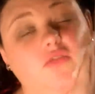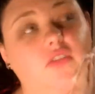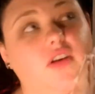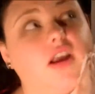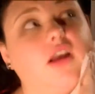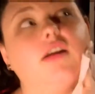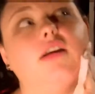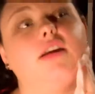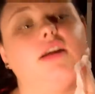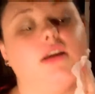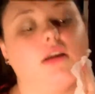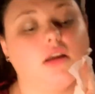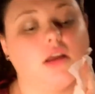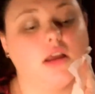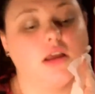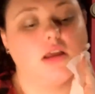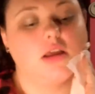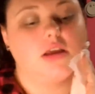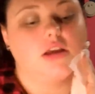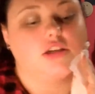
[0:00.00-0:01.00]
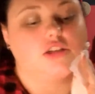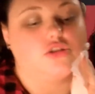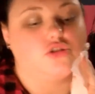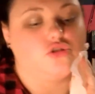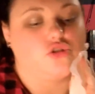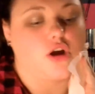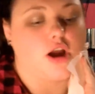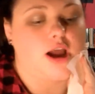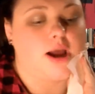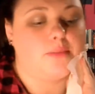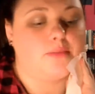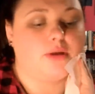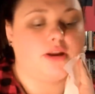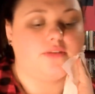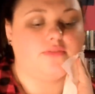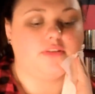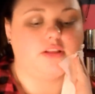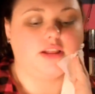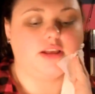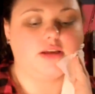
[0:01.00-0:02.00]
very dry, but
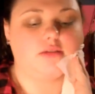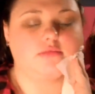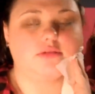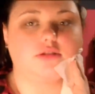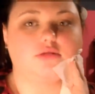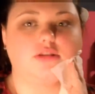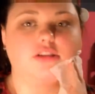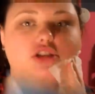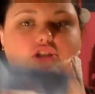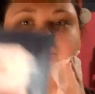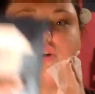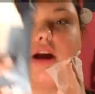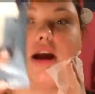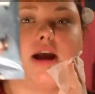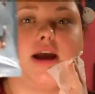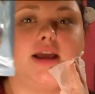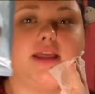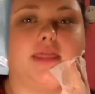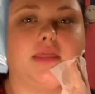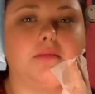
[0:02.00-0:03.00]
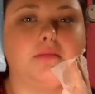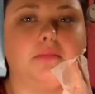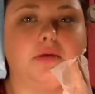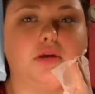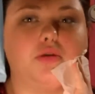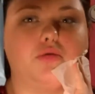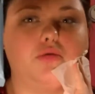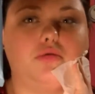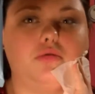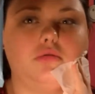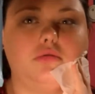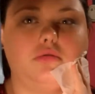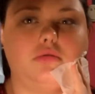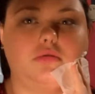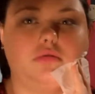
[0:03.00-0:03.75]
I feel like it was only dry in the middle.